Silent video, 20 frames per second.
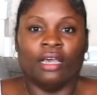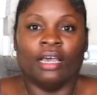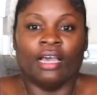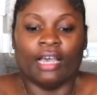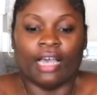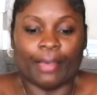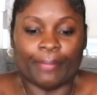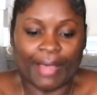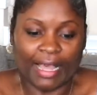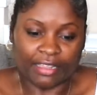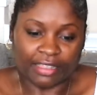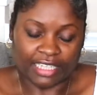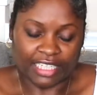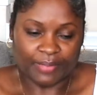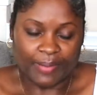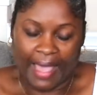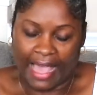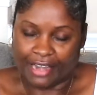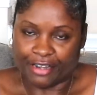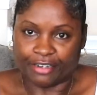about this
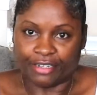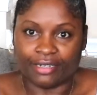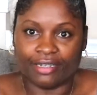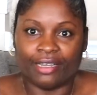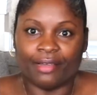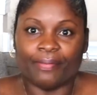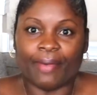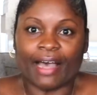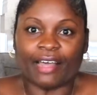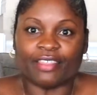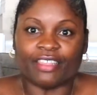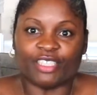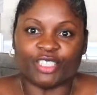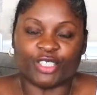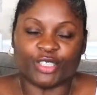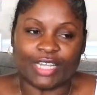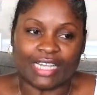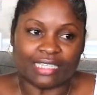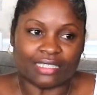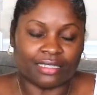pattern, about this
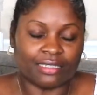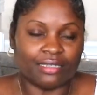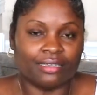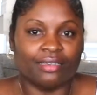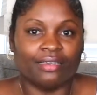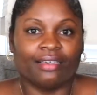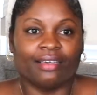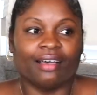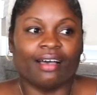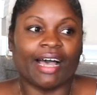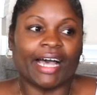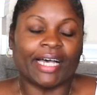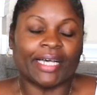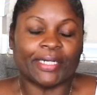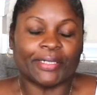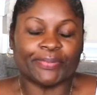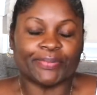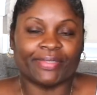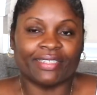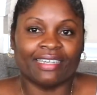dress,
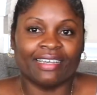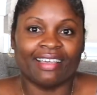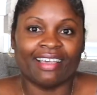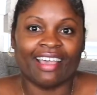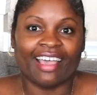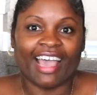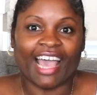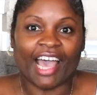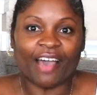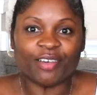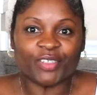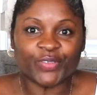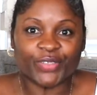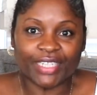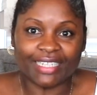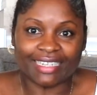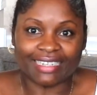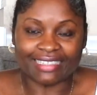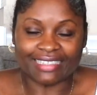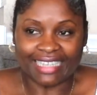I was
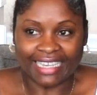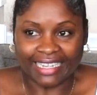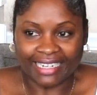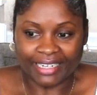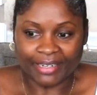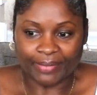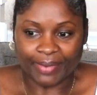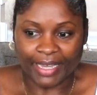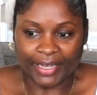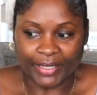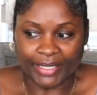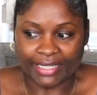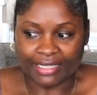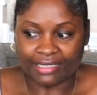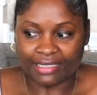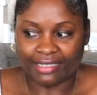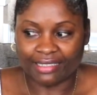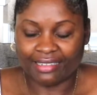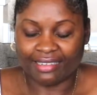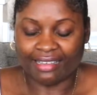really excited about
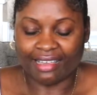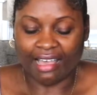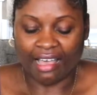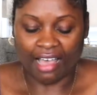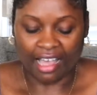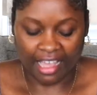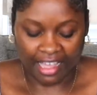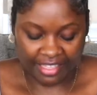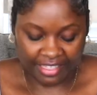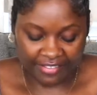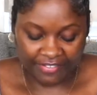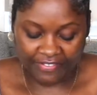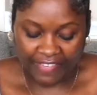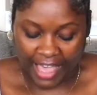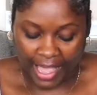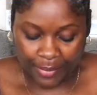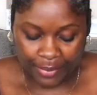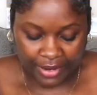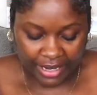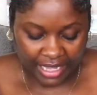it. The
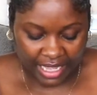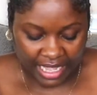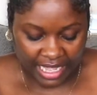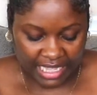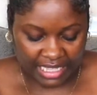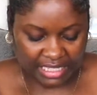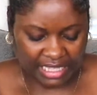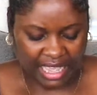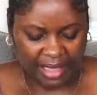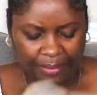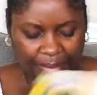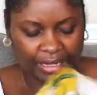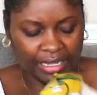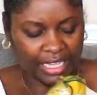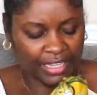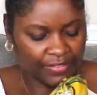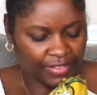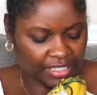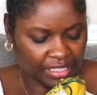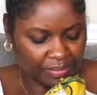fabric is, I
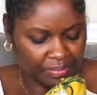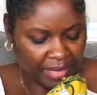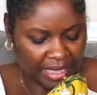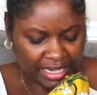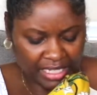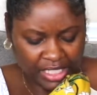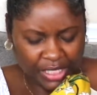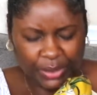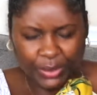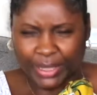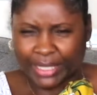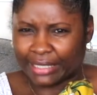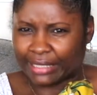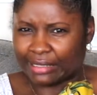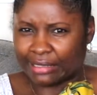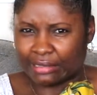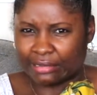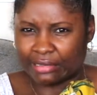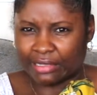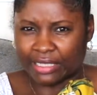believe it's
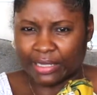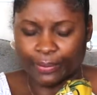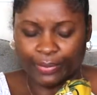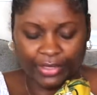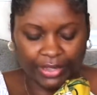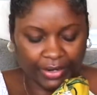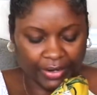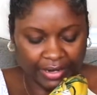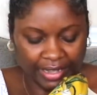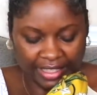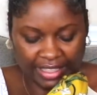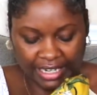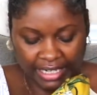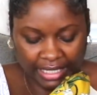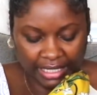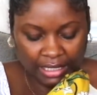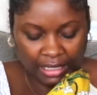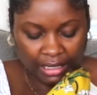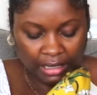Mediterranean something or other.